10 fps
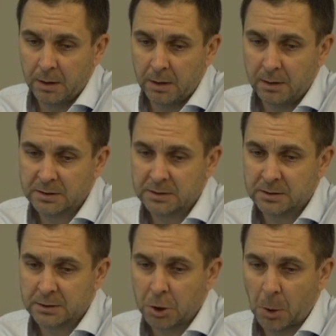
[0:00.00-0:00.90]

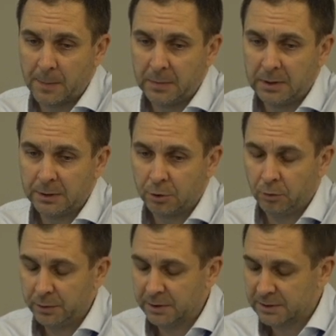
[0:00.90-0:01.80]
as
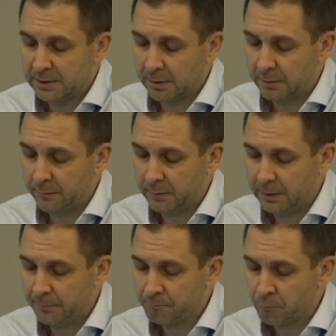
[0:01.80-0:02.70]
landowners and
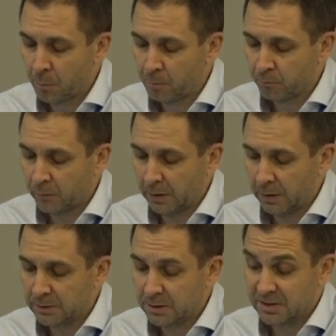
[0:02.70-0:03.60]
we
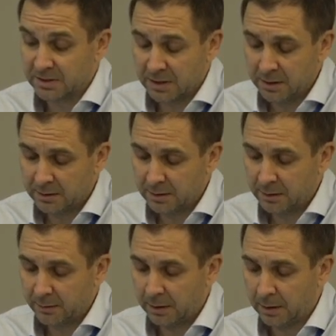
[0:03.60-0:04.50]
as a
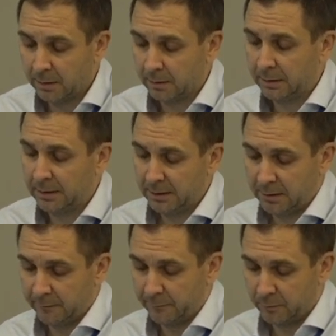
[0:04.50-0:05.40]
society are
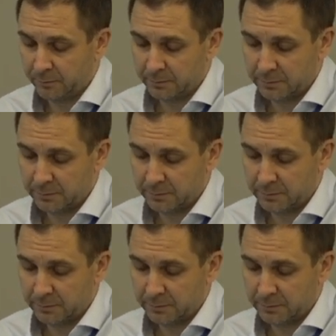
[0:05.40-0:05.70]
getting from